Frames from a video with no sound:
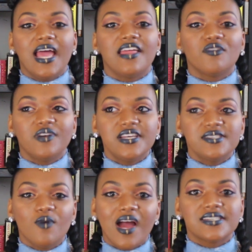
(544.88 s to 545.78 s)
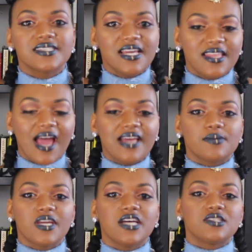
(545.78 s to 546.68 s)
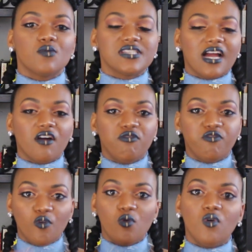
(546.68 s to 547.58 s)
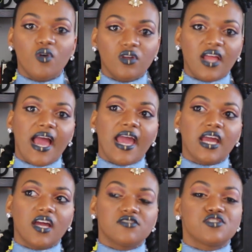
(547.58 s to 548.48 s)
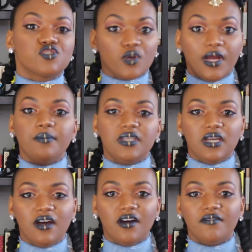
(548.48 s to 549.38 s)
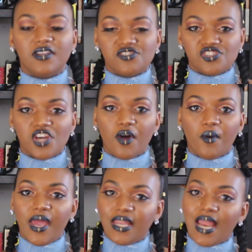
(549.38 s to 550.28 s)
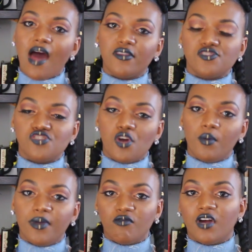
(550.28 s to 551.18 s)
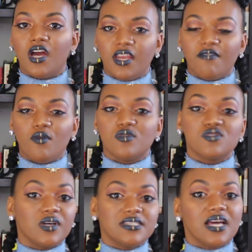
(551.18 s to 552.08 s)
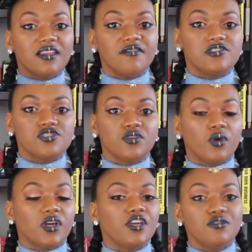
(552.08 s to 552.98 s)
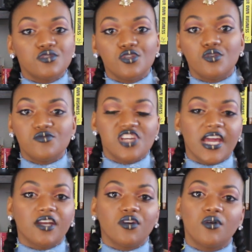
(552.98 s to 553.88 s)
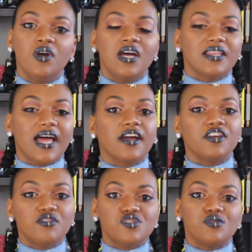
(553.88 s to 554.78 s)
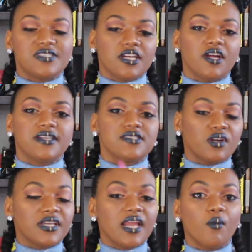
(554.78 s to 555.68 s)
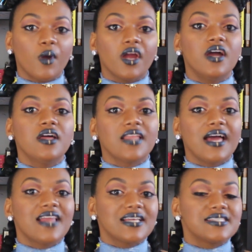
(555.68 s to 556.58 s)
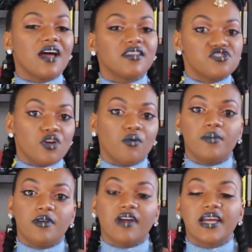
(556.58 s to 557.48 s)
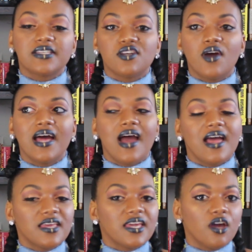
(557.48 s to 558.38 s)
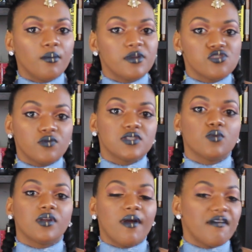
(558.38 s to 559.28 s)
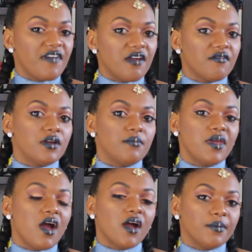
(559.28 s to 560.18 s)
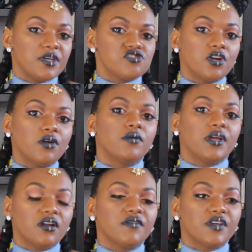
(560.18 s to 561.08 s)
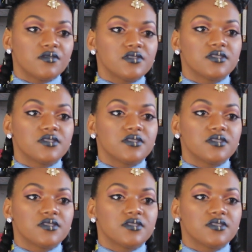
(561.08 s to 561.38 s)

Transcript: And the reason why I say that is because it was like a full like script of the show and how the show would be run if it was on television, on a YouTube channel, like a YouTube series or a network. Like that's how the show would be ran. So I, I think Kel Mitchell was one of my favorite Bianca Bee show interviews.